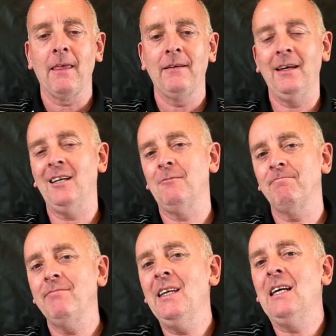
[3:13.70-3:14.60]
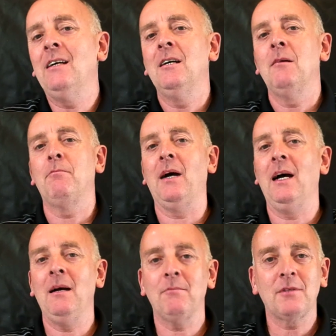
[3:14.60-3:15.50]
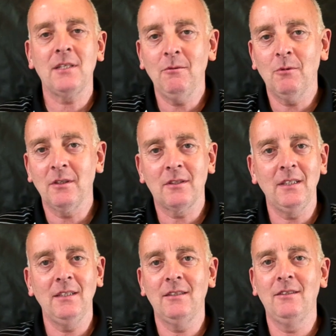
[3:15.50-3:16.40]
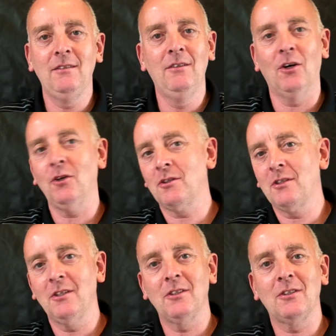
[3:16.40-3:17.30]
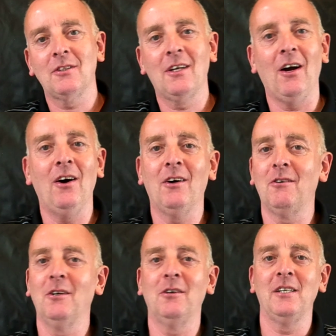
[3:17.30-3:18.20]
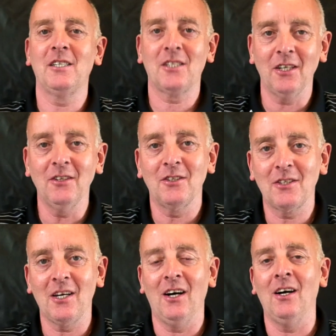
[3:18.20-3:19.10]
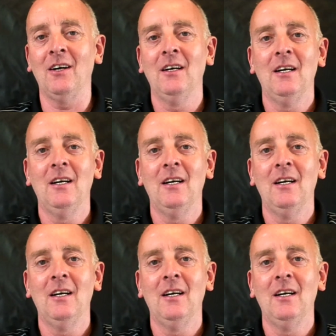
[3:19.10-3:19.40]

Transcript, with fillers: Now, you know, perhaps it was his daughter's car or his son's car.